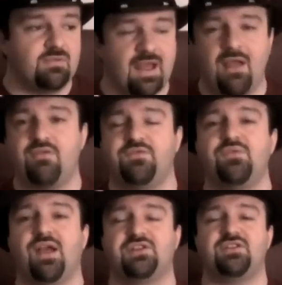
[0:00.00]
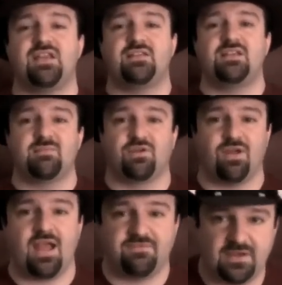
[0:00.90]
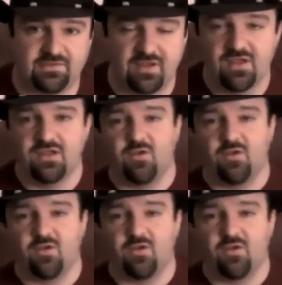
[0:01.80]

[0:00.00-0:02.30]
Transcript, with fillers: Now, if you actually take the demographics